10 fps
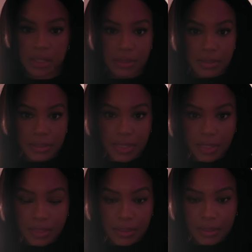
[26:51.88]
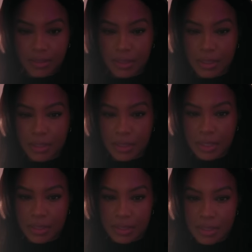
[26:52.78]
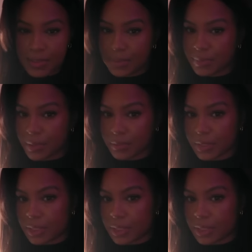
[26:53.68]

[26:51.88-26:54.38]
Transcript: y'all in a second. Can y'all see me? Probably